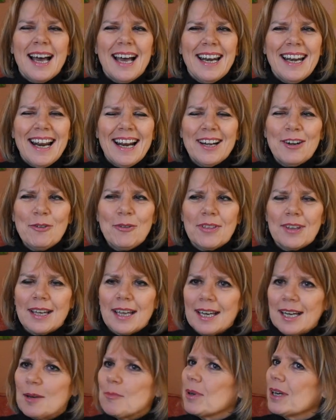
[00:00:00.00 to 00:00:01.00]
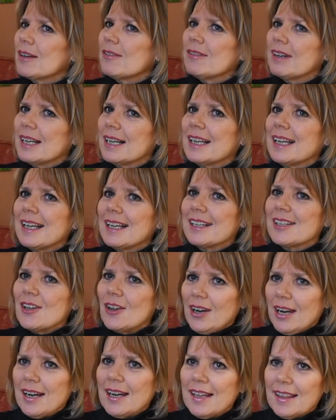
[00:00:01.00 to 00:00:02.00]
And I don't think anybody really had
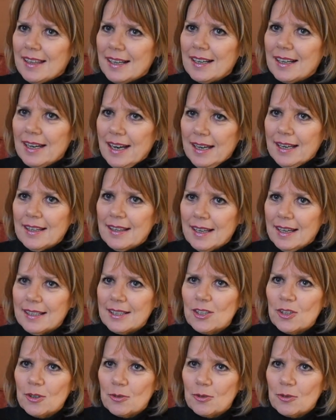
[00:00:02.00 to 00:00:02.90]
done anything like that.